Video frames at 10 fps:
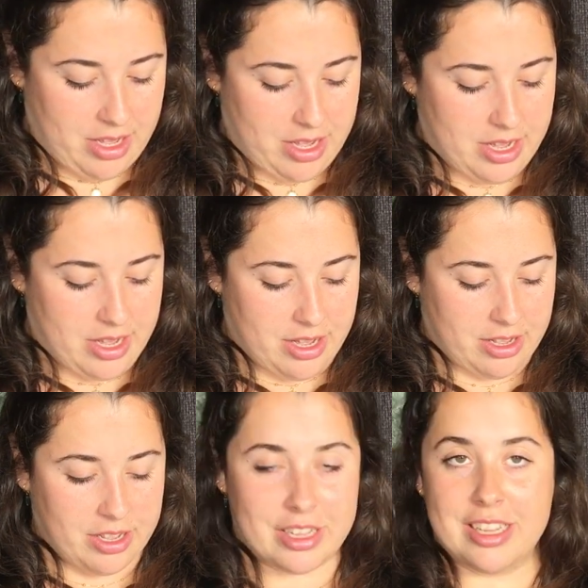
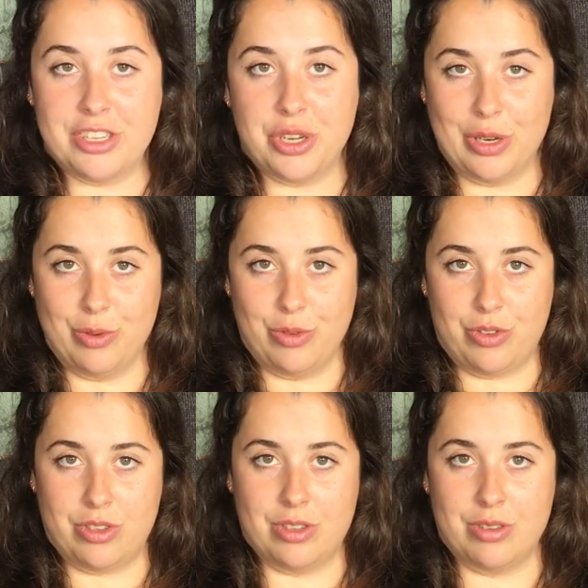Unless you
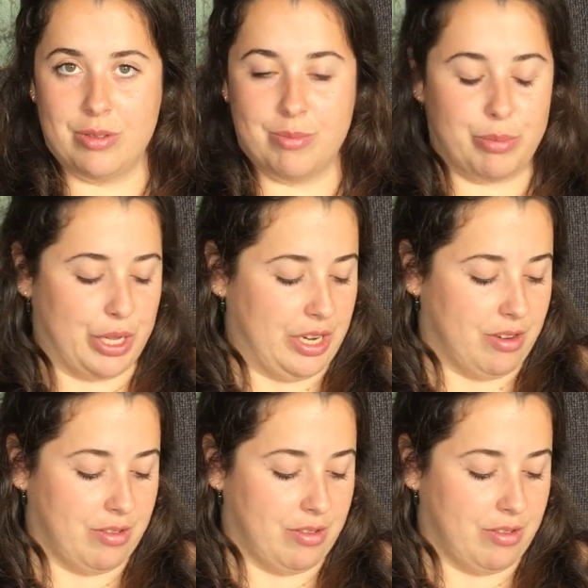lose, but